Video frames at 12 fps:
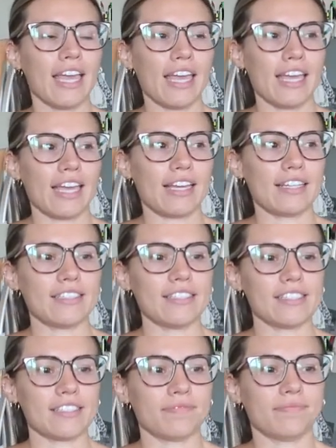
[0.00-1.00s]

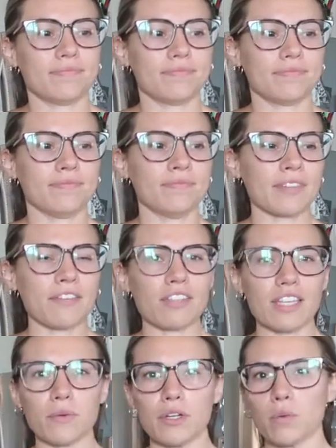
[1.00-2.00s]
and I
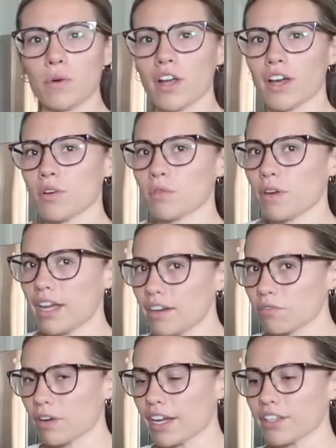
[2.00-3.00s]
feel like when you work on a
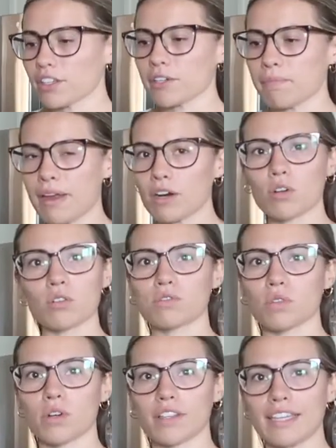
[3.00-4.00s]
regular medical
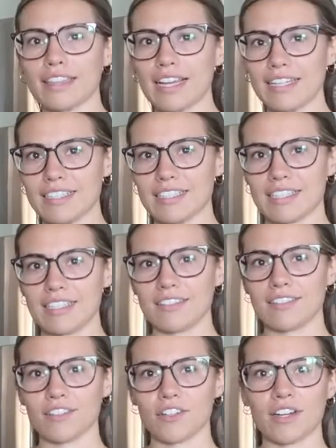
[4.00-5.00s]
floor like that doesn't,
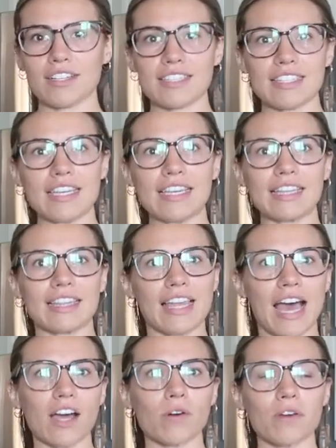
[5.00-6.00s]
you're not seeing
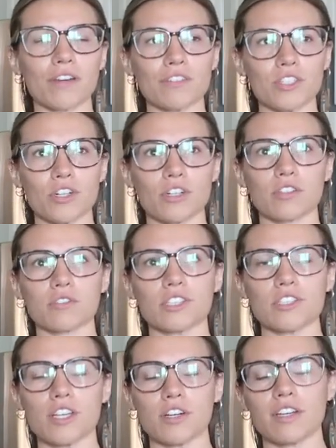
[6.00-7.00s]
that quick of a
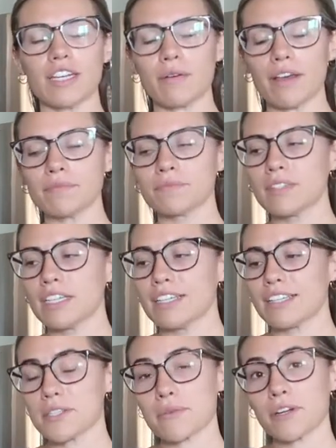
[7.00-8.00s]
turnover. So anyway,
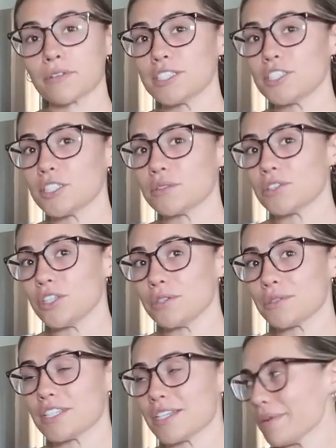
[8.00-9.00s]
that's what our ratio
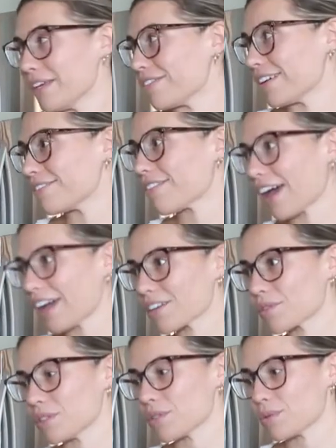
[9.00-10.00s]
used to be. Fun
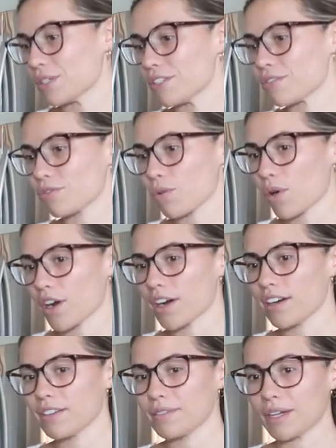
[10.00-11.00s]
fact was one to
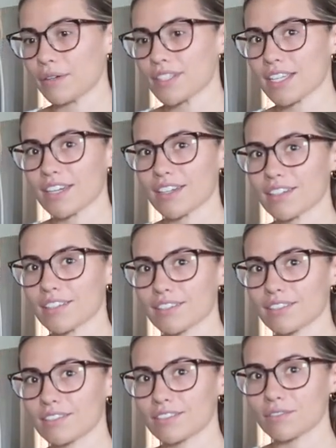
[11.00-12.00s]
four. Now it's like
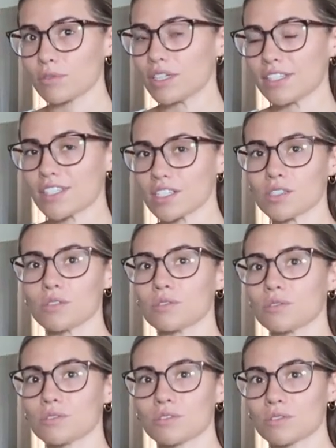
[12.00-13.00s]
one to
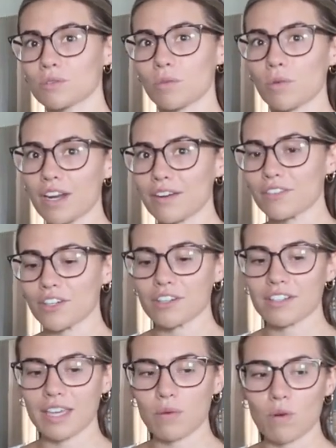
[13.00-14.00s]

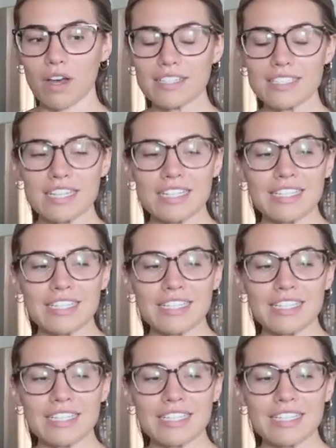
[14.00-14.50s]
whatever they want.